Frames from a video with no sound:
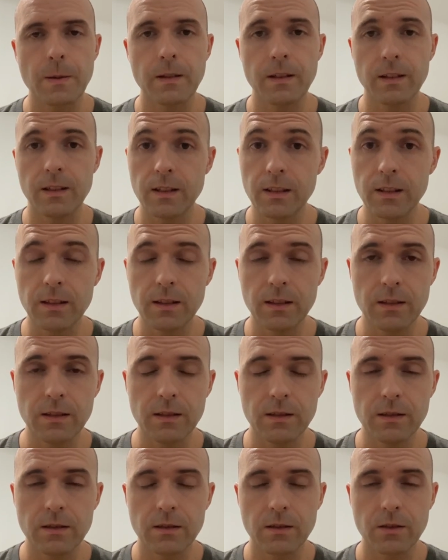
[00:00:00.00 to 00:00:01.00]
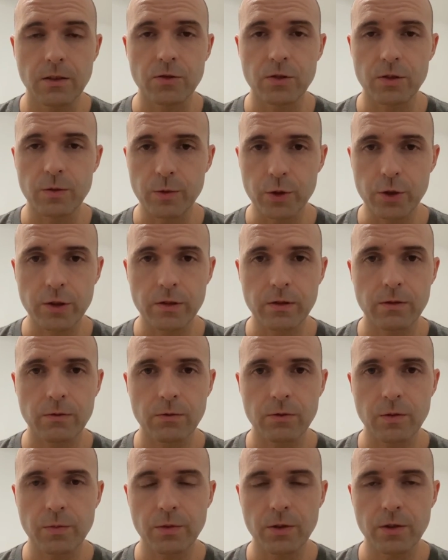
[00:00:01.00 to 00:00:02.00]
Any contributions to
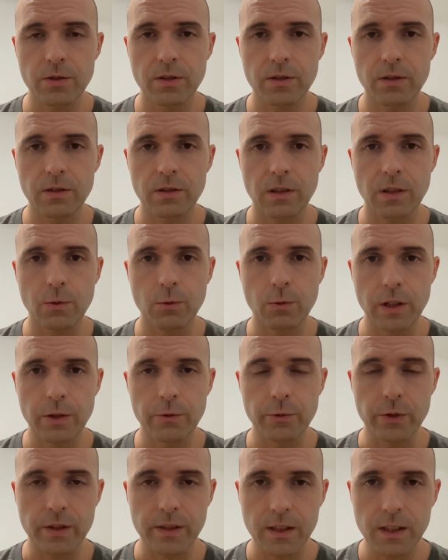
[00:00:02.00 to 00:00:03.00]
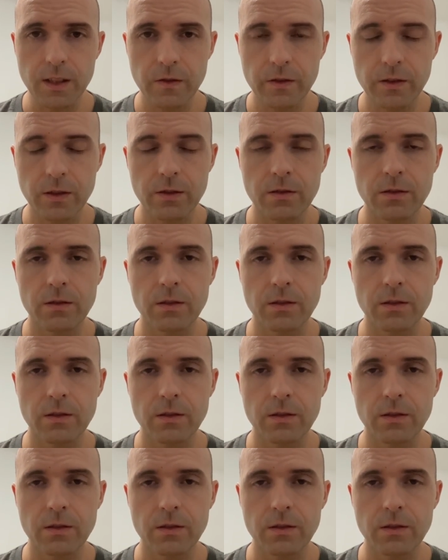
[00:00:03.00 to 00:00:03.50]
the project are well received.